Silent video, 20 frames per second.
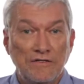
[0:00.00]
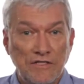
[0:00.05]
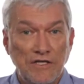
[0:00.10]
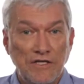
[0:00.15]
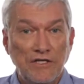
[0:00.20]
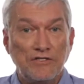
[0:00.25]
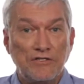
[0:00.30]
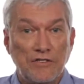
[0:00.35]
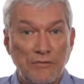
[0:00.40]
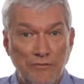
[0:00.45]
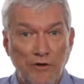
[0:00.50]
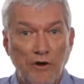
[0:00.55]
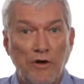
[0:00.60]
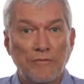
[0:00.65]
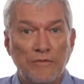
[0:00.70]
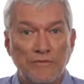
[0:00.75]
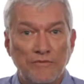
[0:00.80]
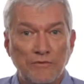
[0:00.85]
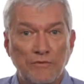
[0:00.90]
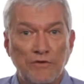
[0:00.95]
teach the
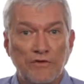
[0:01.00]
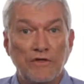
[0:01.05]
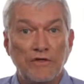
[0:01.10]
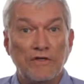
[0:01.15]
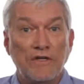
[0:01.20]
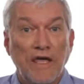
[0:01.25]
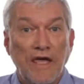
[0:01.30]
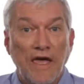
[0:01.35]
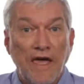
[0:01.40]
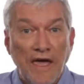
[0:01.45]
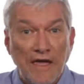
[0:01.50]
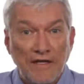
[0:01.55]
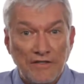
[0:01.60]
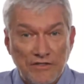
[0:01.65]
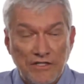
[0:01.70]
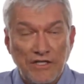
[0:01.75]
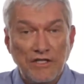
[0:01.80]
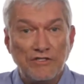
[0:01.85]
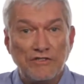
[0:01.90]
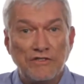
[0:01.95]
problems with it and
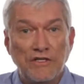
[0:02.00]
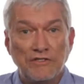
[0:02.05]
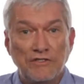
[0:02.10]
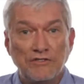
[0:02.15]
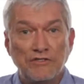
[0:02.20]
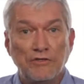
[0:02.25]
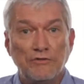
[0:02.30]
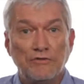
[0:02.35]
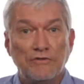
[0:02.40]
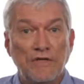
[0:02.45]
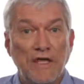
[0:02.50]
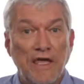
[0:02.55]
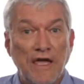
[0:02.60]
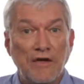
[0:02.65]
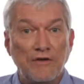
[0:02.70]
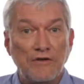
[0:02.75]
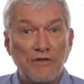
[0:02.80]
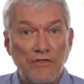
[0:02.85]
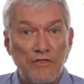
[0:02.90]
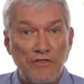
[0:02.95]
teach their children
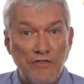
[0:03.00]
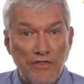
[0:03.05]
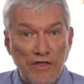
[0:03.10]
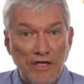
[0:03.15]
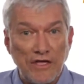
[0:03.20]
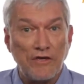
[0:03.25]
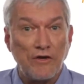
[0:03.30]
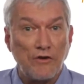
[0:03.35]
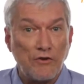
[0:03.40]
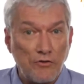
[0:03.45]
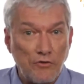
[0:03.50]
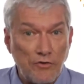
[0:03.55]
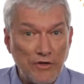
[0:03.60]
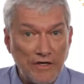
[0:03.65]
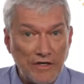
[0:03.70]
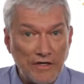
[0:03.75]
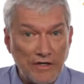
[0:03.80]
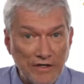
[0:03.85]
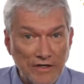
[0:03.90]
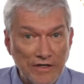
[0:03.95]
how to think
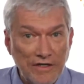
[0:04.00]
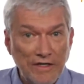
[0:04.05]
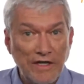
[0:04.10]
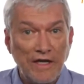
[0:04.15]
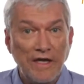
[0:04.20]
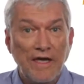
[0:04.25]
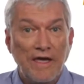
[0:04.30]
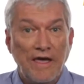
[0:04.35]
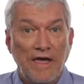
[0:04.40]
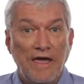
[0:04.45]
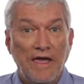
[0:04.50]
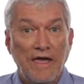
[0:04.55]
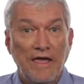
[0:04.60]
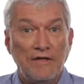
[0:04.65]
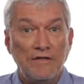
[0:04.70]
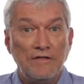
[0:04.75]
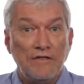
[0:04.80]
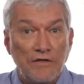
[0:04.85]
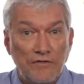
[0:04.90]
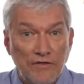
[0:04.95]
critically
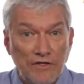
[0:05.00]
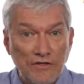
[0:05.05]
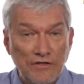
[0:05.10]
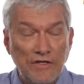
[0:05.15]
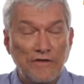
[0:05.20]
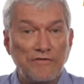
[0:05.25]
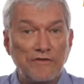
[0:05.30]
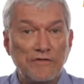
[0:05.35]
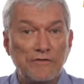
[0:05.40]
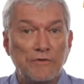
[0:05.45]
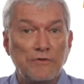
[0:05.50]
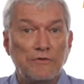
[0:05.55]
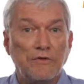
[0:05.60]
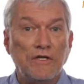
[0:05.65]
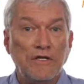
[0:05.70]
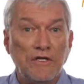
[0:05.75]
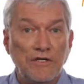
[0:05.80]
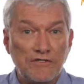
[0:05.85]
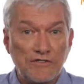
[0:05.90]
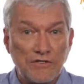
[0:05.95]
and the difference
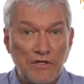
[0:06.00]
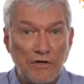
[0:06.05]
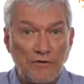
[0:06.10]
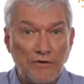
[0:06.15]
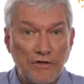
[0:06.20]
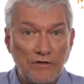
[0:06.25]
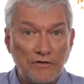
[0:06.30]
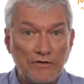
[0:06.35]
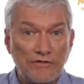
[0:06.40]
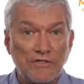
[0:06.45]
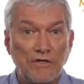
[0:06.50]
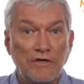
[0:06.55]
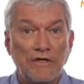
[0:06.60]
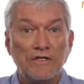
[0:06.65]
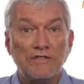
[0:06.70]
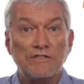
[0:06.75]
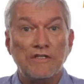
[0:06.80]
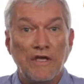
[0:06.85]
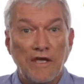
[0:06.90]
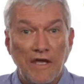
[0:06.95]
between historical
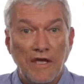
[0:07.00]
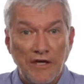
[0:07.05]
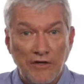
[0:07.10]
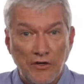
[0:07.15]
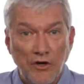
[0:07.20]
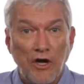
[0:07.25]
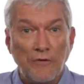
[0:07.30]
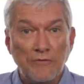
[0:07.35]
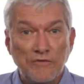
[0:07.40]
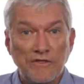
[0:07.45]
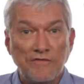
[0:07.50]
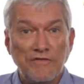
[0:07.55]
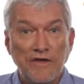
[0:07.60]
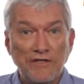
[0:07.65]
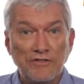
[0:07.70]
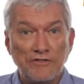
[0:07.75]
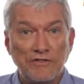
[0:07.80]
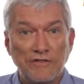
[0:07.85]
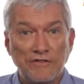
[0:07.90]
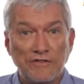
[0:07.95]
science and
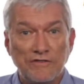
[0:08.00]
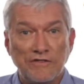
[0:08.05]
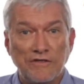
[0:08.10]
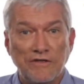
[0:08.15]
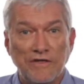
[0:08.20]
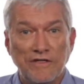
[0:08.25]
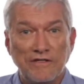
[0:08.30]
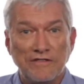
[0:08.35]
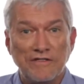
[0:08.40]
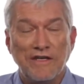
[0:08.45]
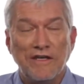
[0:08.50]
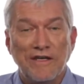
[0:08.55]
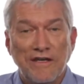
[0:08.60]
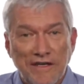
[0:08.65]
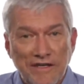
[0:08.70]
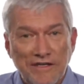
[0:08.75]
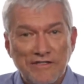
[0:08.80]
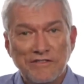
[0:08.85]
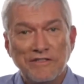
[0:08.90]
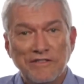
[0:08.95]
observational science.
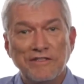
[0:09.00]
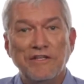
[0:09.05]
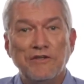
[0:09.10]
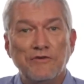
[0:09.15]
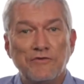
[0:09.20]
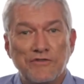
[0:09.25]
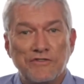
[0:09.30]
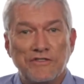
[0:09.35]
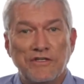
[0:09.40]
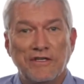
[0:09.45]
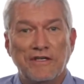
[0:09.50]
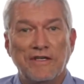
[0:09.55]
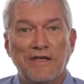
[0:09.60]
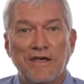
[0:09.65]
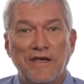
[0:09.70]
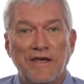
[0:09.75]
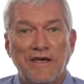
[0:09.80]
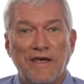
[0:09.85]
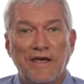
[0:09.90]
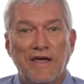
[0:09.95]
Isn't it interesting
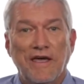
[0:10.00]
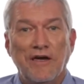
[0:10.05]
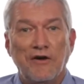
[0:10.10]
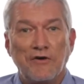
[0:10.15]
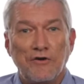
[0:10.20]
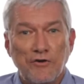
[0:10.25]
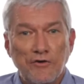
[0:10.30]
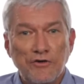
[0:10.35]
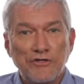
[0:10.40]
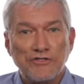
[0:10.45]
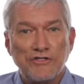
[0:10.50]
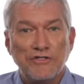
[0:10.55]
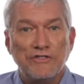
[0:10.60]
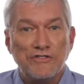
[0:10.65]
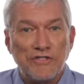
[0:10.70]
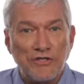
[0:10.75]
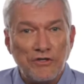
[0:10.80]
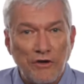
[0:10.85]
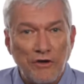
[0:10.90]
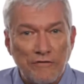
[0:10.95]
how
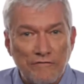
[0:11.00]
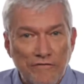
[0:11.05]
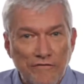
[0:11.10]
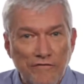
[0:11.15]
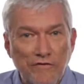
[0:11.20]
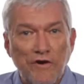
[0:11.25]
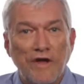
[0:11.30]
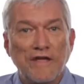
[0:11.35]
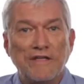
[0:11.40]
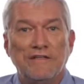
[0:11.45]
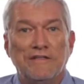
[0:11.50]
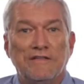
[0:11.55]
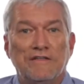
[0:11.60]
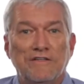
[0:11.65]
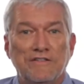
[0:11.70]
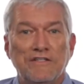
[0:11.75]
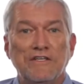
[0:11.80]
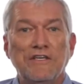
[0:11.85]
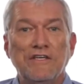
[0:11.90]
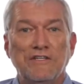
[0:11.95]
Christians are not frightened to
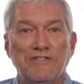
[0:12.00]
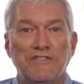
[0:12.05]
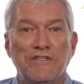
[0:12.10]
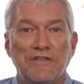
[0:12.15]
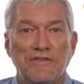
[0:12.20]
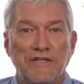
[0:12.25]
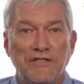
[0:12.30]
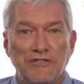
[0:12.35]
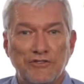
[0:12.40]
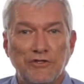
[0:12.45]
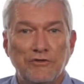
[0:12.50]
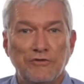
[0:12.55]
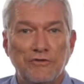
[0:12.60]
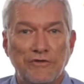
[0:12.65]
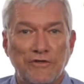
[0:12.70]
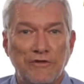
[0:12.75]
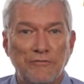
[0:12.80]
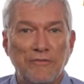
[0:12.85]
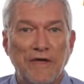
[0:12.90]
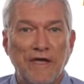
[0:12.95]
teach their
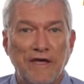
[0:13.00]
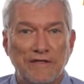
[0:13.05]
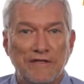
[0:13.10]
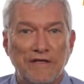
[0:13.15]
children about